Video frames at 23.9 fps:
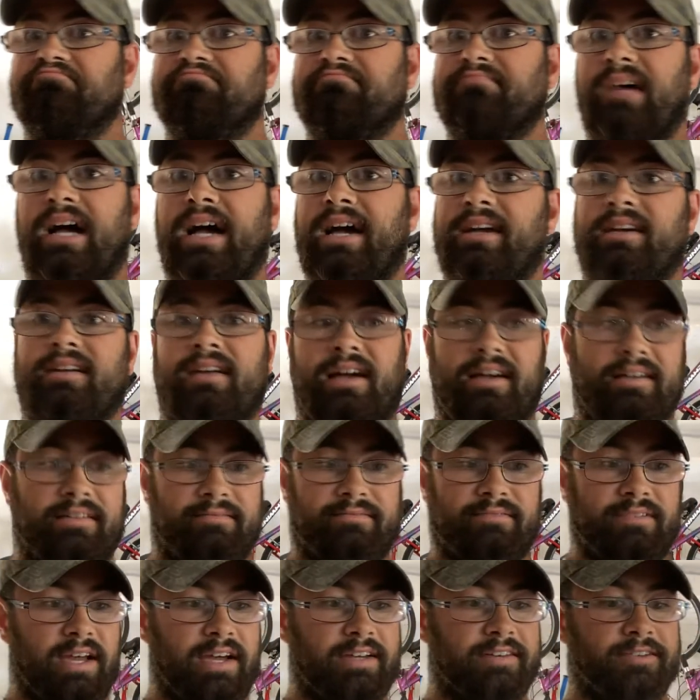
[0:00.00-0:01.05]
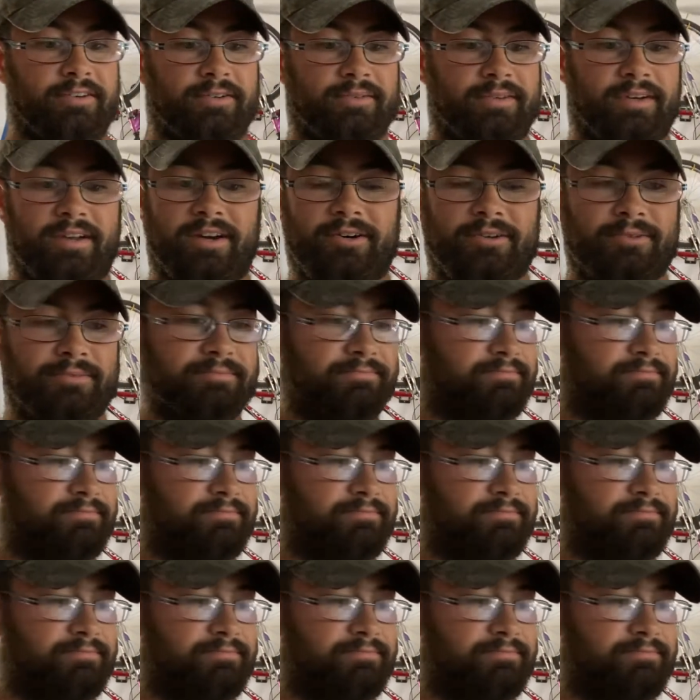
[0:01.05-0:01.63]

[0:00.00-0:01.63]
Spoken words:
I don't know.